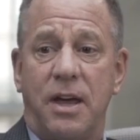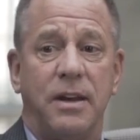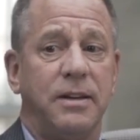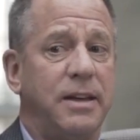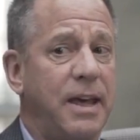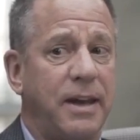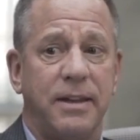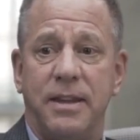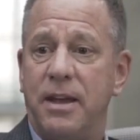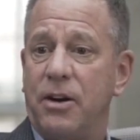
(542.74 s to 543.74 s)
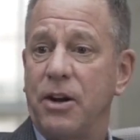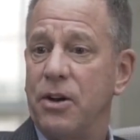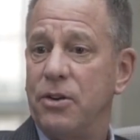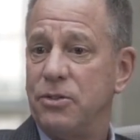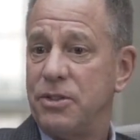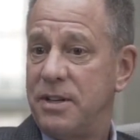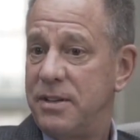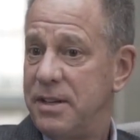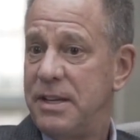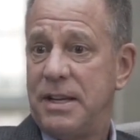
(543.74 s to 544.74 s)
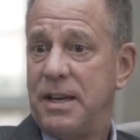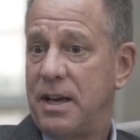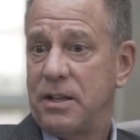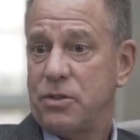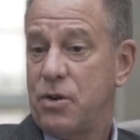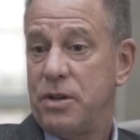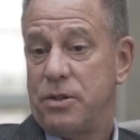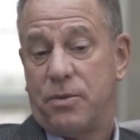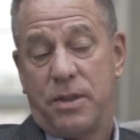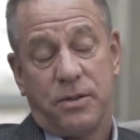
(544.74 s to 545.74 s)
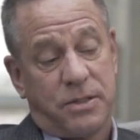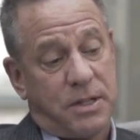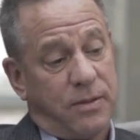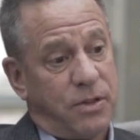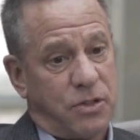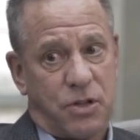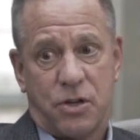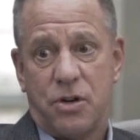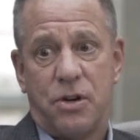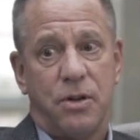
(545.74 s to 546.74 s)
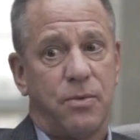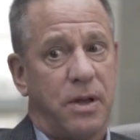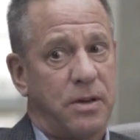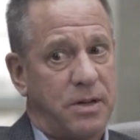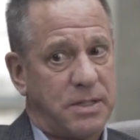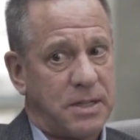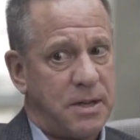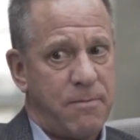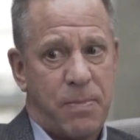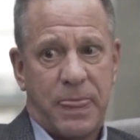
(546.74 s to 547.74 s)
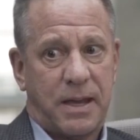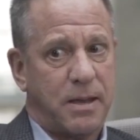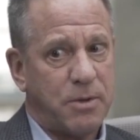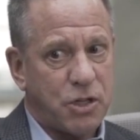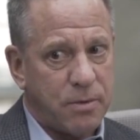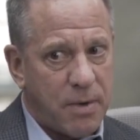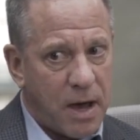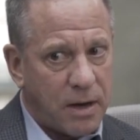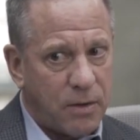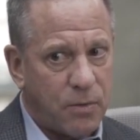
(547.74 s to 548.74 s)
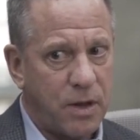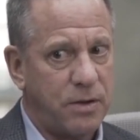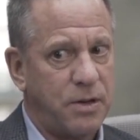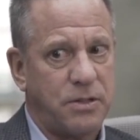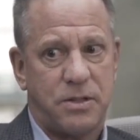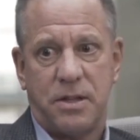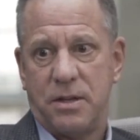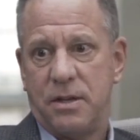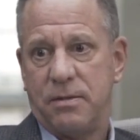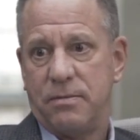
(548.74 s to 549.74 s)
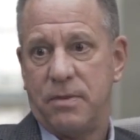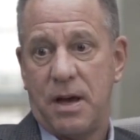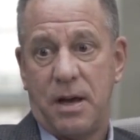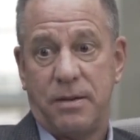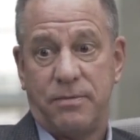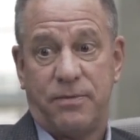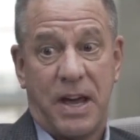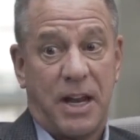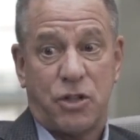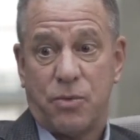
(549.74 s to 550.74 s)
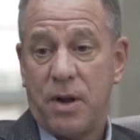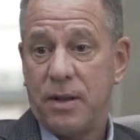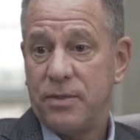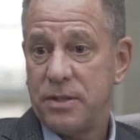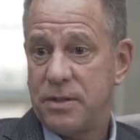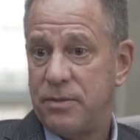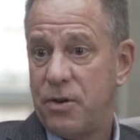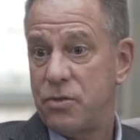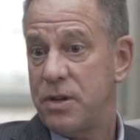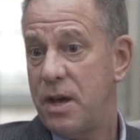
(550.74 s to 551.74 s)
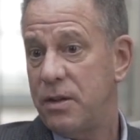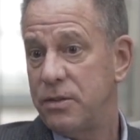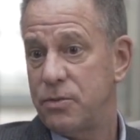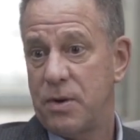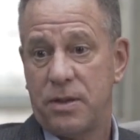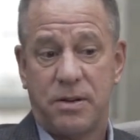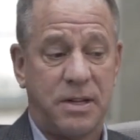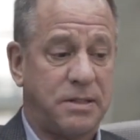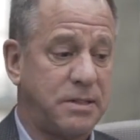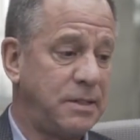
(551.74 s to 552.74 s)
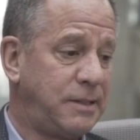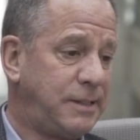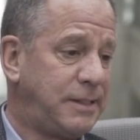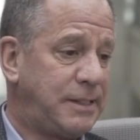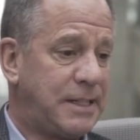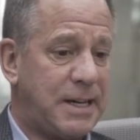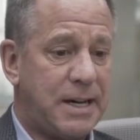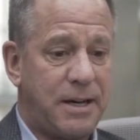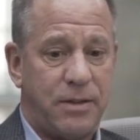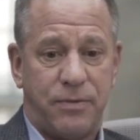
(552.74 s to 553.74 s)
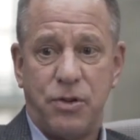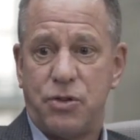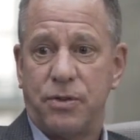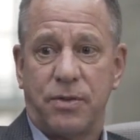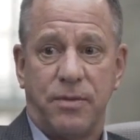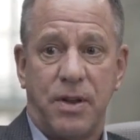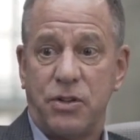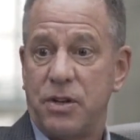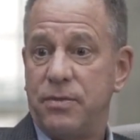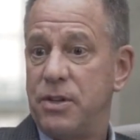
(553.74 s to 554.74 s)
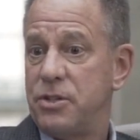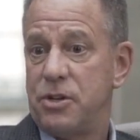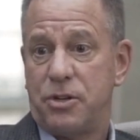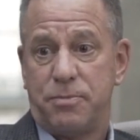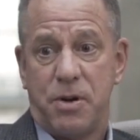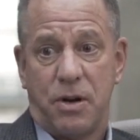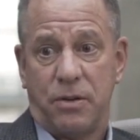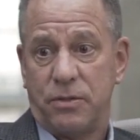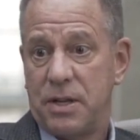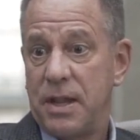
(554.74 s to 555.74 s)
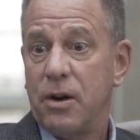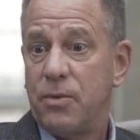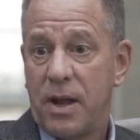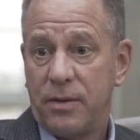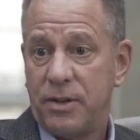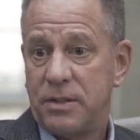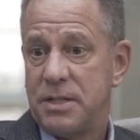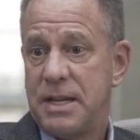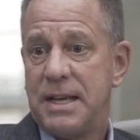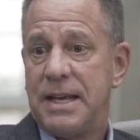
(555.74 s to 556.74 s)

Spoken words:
and yet there it goes, and it gets crazier, whether it's safety and security, whether it's the commission model, whether it's the financial relevance of hotels, whether it's the future of convention and visitors bureaus and their relevance.